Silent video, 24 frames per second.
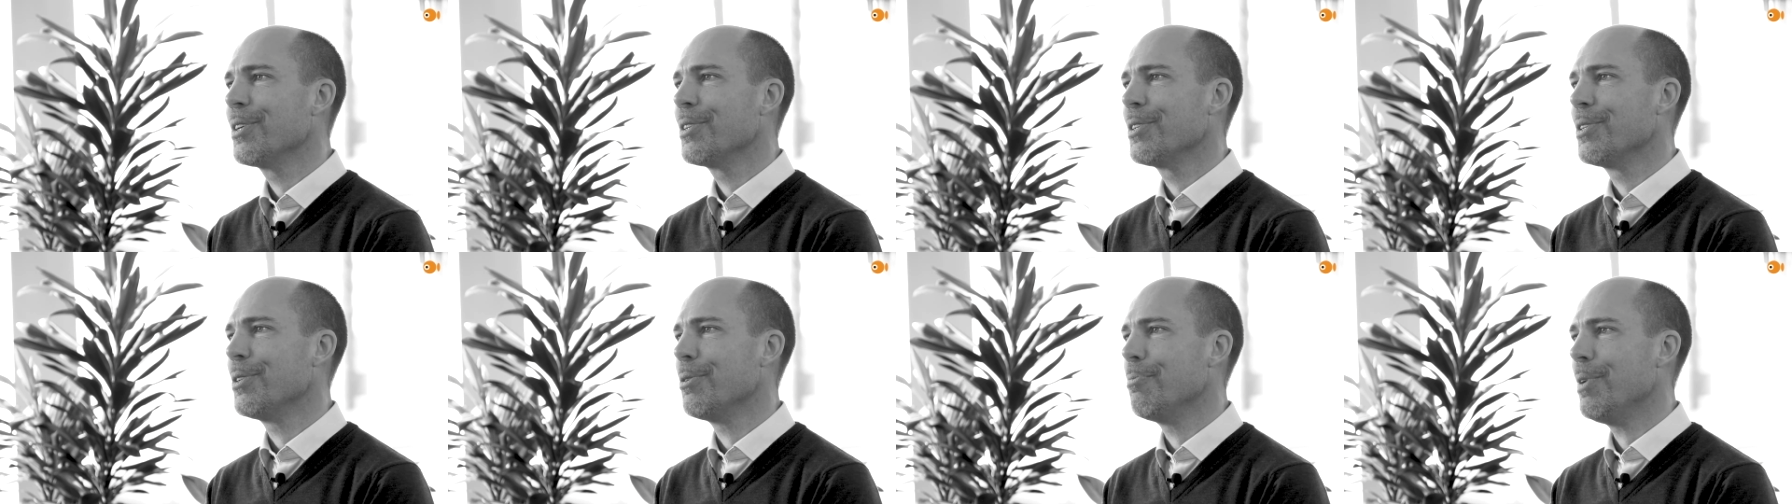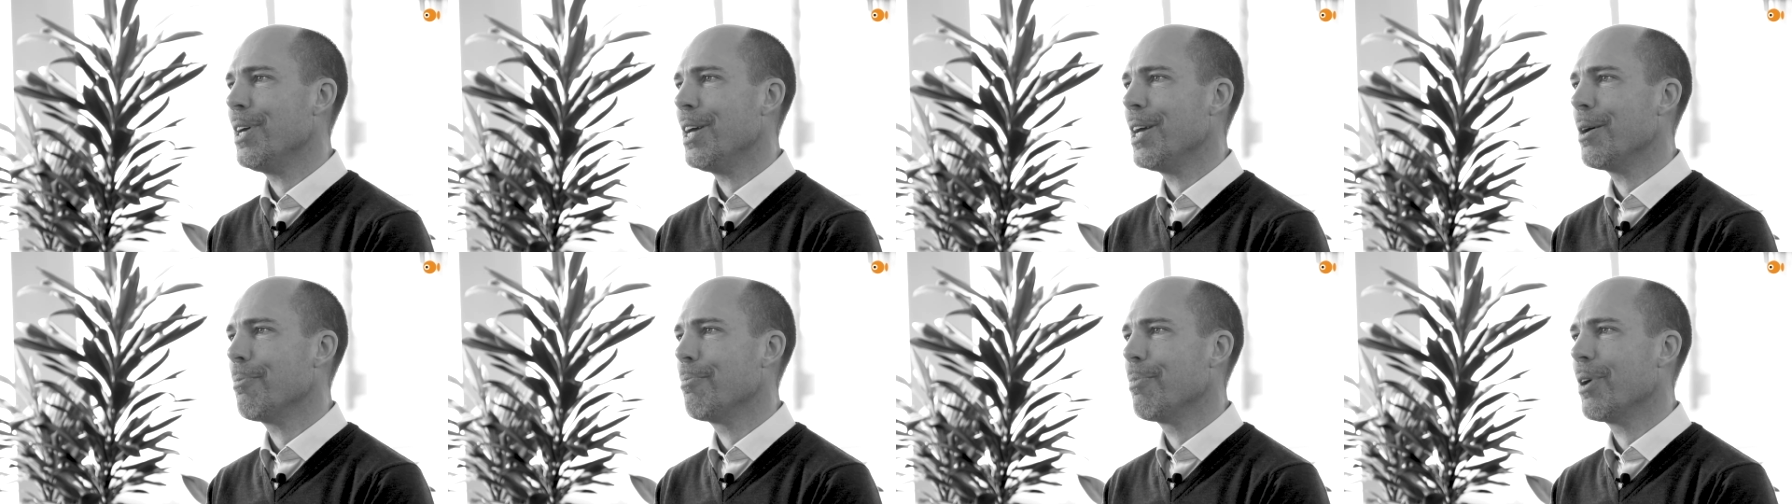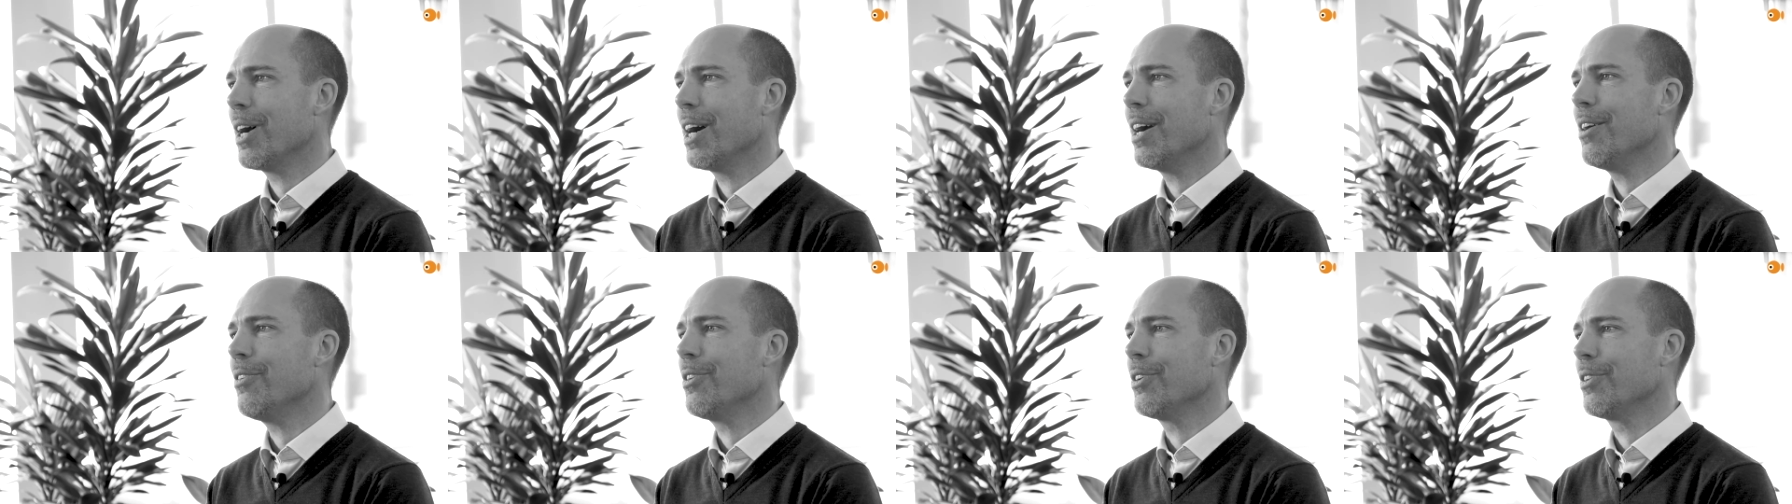to be a
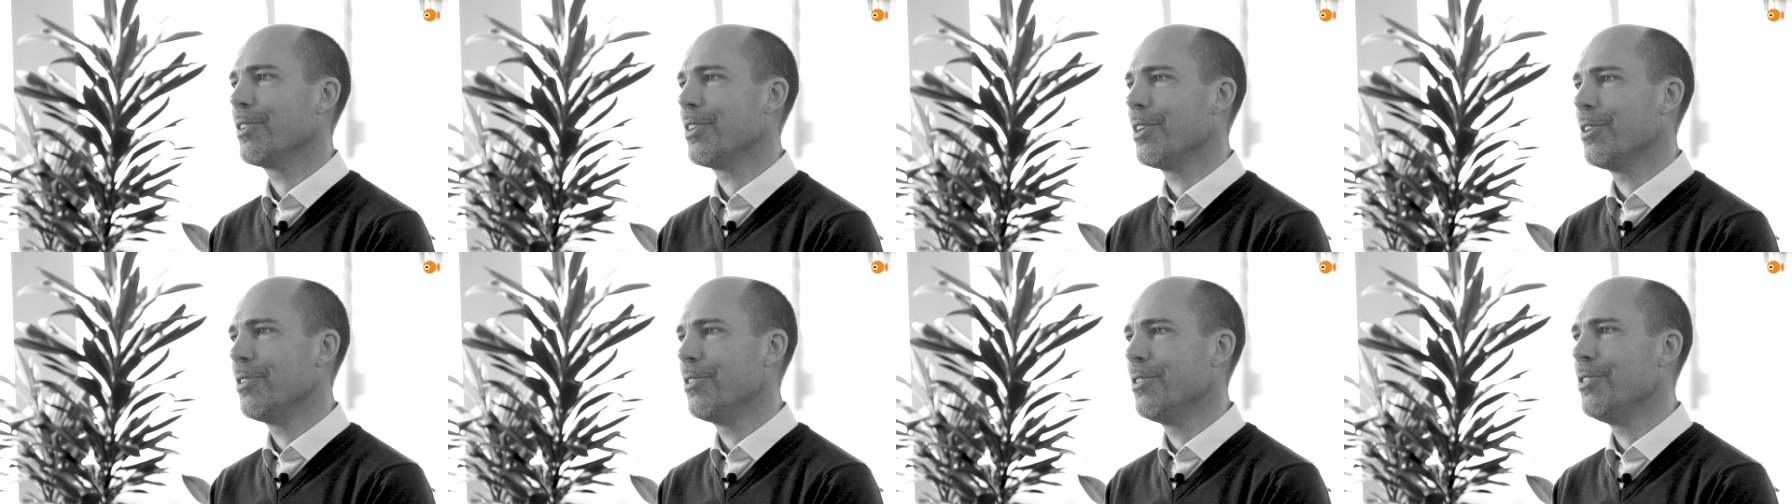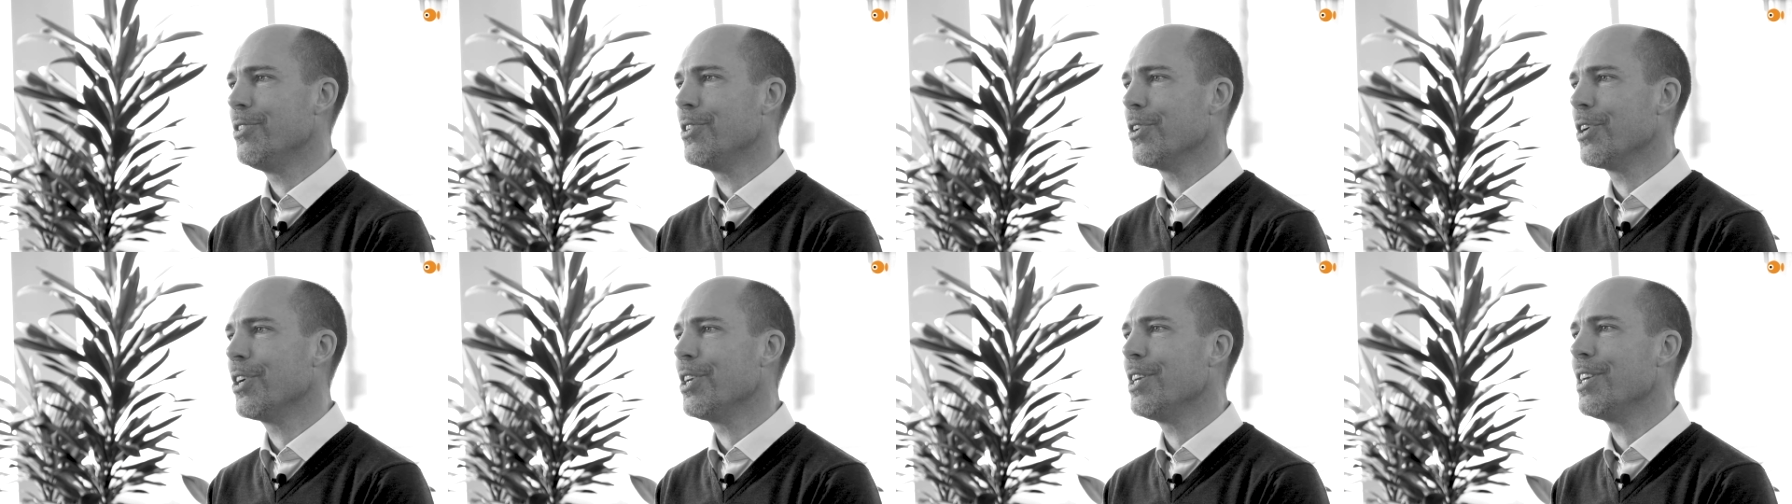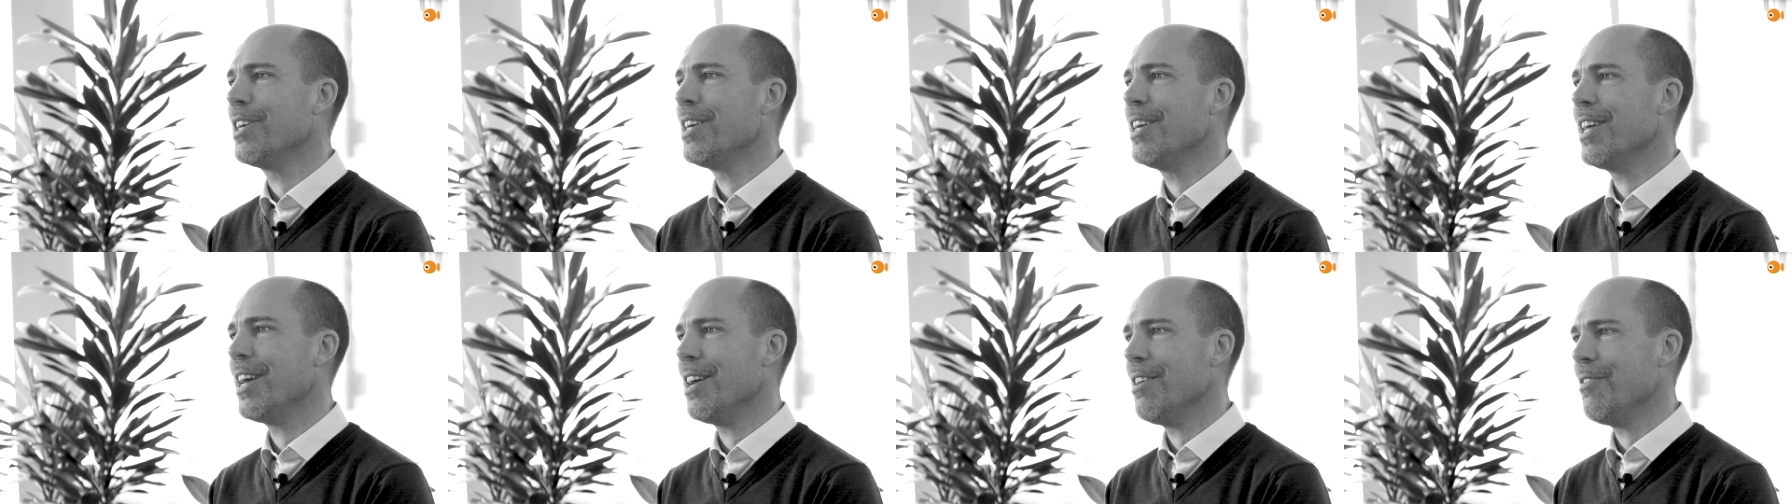pirate than join
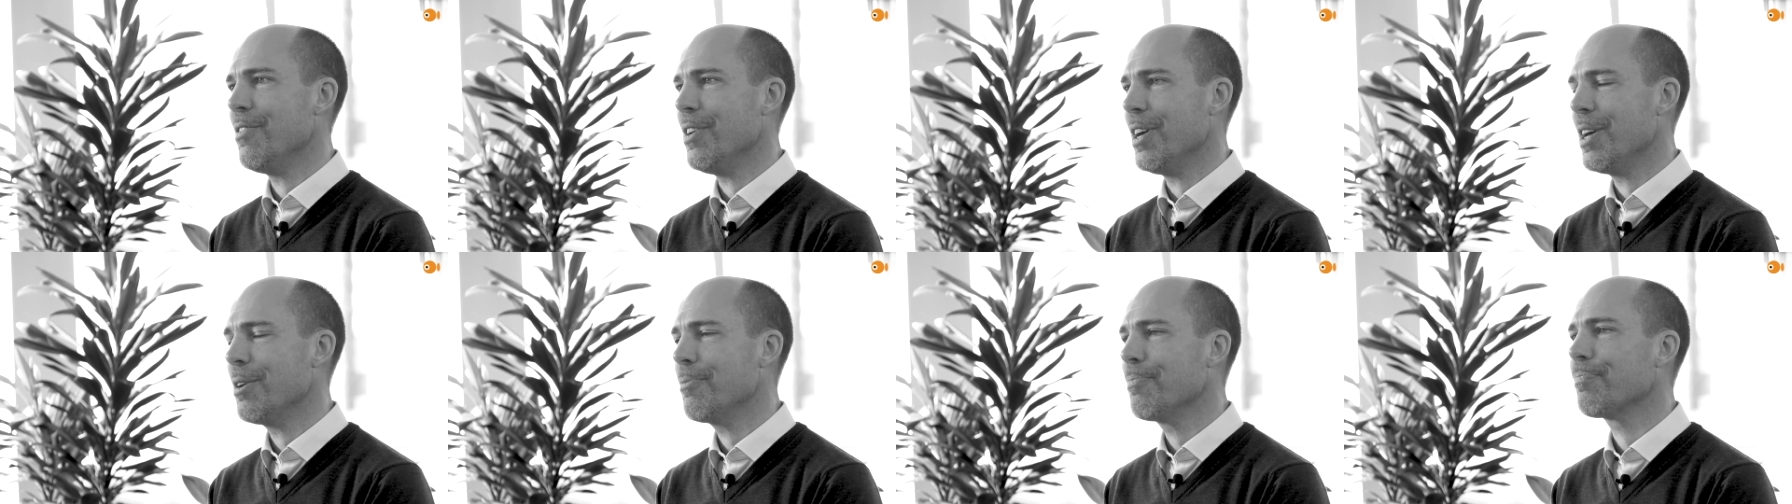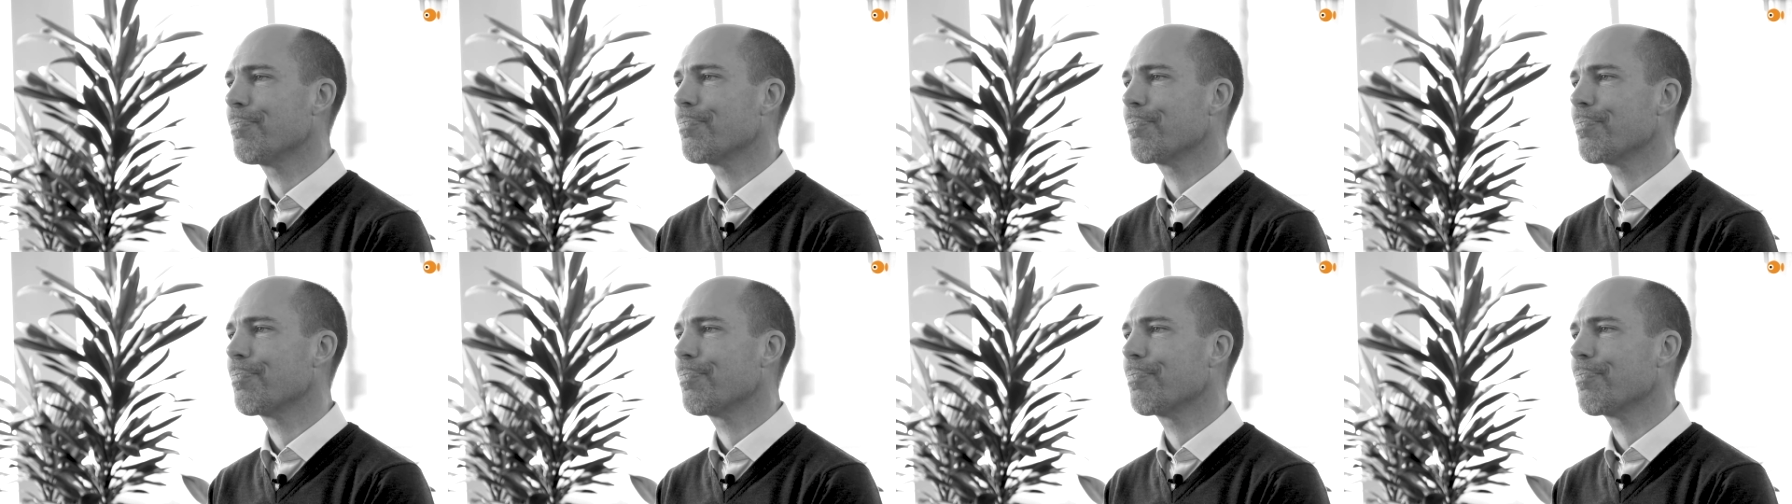the navy.